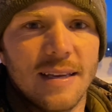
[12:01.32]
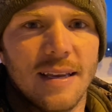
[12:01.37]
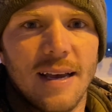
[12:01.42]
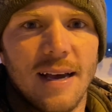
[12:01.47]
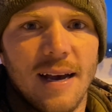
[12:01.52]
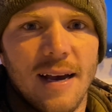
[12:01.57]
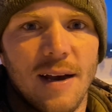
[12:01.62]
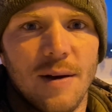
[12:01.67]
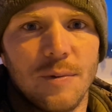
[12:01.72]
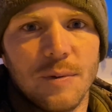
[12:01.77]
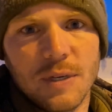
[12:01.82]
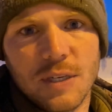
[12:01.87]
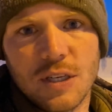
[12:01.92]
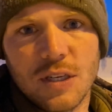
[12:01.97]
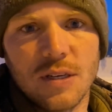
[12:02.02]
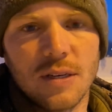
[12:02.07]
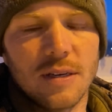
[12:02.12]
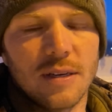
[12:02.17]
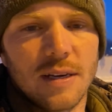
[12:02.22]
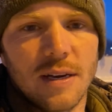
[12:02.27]
uh,
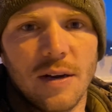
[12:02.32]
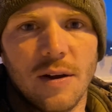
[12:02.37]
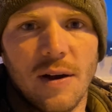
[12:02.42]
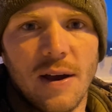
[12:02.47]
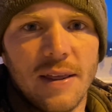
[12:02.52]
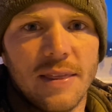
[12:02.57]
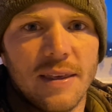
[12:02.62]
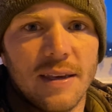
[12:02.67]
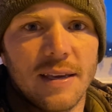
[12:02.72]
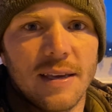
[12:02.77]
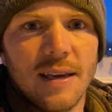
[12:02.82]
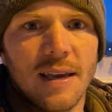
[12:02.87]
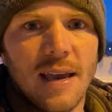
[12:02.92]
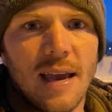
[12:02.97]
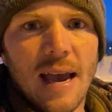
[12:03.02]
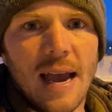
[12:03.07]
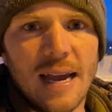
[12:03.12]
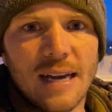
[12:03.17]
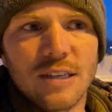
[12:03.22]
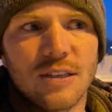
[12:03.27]
which, you know, I think
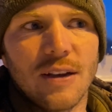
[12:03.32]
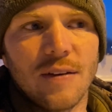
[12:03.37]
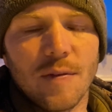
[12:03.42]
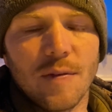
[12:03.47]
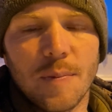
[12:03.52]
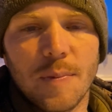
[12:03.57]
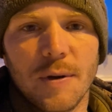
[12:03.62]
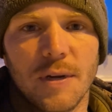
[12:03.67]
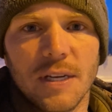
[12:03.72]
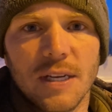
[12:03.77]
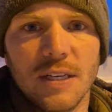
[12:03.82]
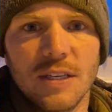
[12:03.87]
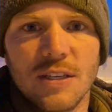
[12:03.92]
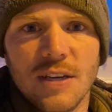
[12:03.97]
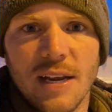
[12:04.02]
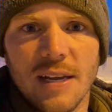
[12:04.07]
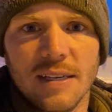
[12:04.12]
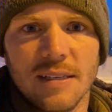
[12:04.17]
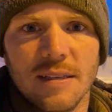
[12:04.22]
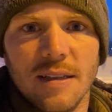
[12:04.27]
actually have a pretty good
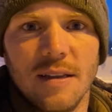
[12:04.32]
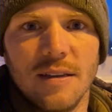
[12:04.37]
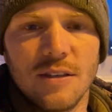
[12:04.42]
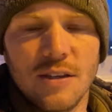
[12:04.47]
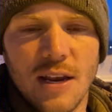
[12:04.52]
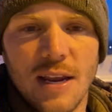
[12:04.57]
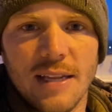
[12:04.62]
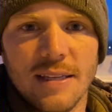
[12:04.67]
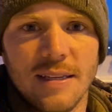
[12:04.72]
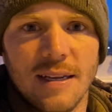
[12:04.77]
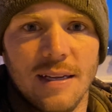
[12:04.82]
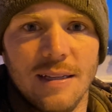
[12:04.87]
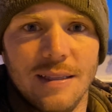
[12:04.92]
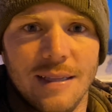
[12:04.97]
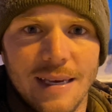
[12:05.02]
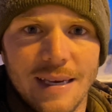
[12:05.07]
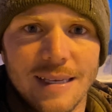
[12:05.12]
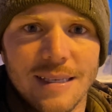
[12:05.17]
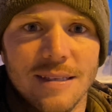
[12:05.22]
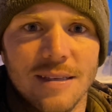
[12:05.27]
chance chance at a
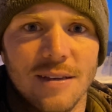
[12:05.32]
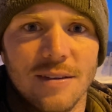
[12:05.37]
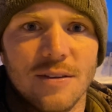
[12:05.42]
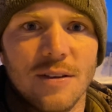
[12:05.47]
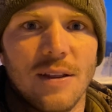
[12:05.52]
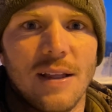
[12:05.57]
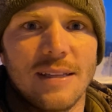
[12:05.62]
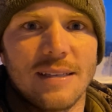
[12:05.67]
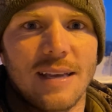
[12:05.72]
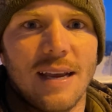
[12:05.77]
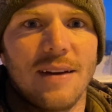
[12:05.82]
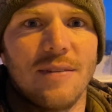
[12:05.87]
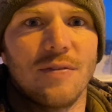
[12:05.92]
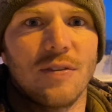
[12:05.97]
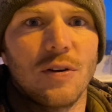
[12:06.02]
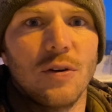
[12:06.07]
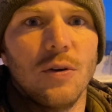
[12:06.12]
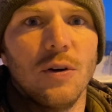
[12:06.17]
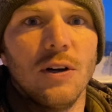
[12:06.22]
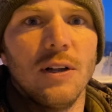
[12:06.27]
lynx. So that's kind of
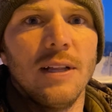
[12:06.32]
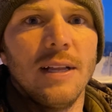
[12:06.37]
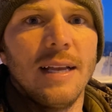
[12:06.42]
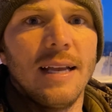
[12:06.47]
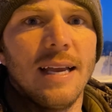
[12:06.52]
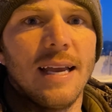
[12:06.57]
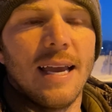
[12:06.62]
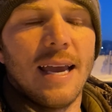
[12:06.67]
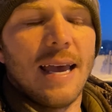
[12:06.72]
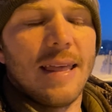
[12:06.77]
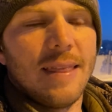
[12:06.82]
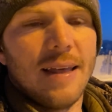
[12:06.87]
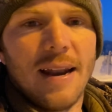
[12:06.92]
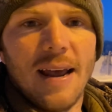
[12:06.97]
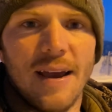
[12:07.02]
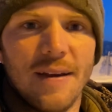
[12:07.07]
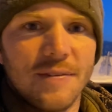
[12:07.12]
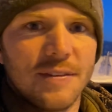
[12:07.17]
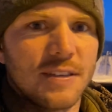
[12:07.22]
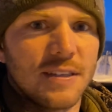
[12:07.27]
cool and then
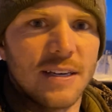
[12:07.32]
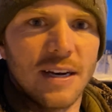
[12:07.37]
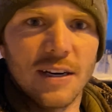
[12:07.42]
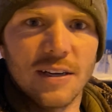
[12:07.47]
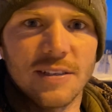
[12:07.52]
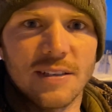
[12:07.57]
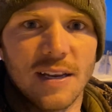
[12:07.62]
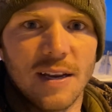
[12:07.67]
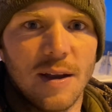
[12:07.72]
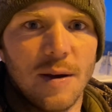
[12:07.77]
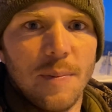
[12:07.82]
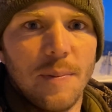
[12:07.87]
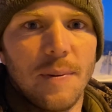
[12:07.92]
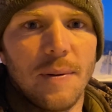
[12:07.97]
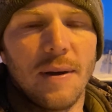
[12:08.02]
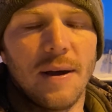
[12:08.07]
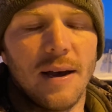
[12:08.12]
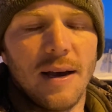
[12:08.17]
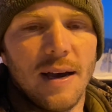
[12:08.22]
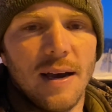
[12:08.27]
I have snares set up,
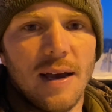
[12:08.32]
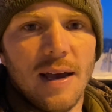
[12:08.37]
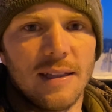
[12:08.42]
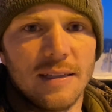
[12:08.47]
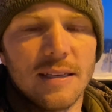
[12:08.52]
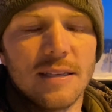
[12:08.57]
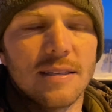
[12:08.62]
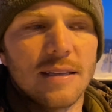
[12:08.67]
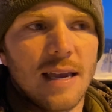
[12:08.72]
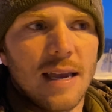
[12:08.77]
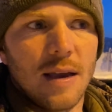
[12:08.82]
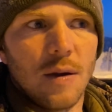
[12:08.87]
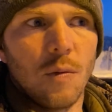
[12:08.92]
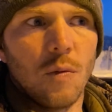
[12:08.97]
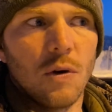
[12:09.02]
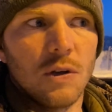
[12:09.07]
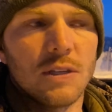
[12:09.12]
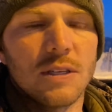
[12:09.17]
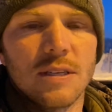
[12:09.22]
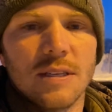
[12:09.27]
uh, at least
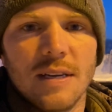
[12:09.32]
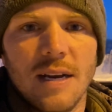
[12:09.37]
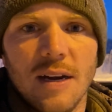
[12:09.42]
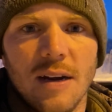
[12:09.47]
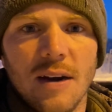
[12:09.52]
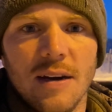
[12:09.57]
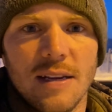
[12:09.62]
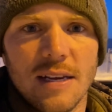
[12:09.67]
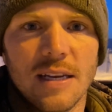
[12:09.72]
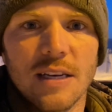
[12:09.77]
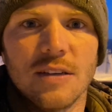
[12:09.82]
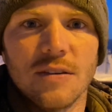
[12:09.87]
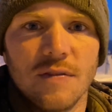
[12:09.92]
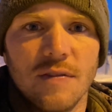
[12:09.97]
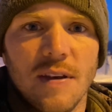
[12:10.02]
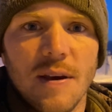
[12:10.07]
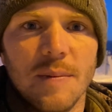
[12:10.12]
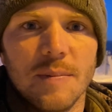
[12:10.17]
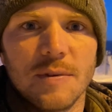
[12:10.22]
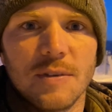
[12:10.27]
one snare on each of
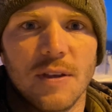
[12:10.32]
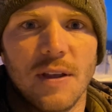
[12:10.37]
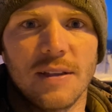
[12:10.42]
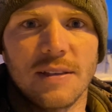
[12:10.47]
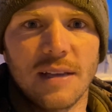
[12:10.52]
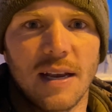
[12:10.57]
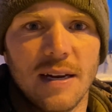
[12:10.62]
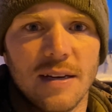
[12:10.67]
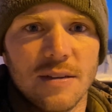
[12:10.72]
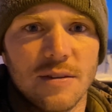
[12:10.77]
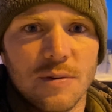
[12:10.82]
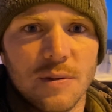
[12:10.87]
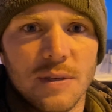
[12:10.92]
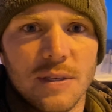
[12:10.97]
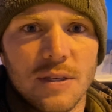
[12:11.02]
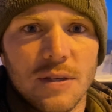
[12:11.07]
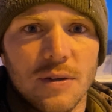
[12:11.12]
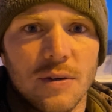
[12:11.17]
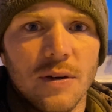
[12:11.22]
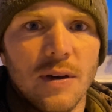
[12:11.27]
them. So that's kind of sweet
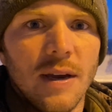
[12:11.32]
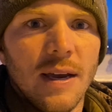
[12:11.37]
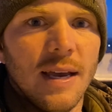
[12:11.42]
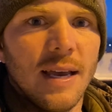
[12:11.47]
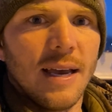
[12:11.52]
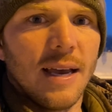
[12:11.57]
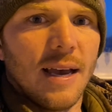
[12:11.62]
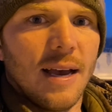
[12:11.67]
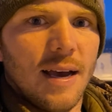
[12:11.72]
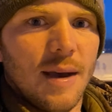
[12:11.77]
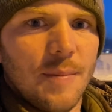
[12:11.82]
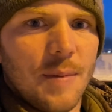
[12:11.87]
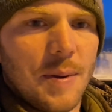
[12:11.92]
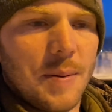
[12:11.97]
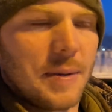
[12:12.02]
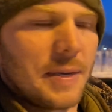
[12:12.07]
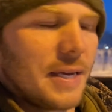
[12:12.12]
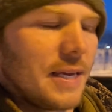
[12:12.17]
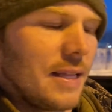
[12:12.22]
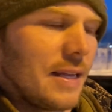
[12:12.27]
too. Uh,
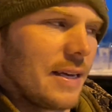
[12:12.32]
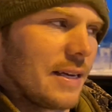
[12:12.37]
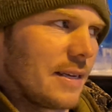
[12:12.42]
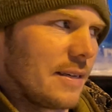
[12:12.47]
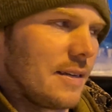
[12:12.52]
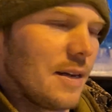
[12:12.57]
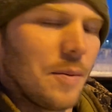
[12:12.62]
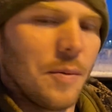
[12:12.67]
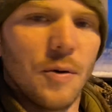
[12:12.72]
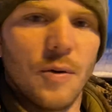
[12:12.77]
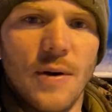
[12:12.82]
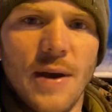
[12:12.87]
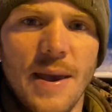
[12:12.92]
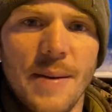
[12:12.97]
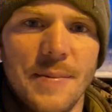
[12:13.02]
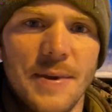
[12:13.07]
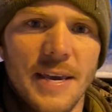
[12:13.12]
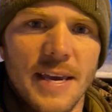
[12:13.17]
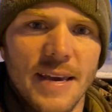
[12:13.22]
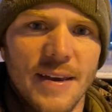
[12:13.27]
maybe you get like a double
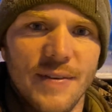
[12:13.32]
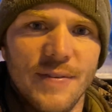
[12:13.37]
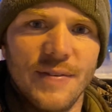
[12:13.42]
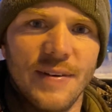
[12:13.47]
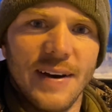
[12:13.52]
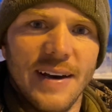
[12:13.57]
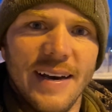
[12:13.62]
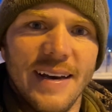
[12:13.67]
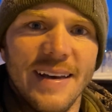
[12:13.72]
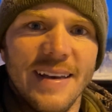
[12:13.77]
whammy if, uh,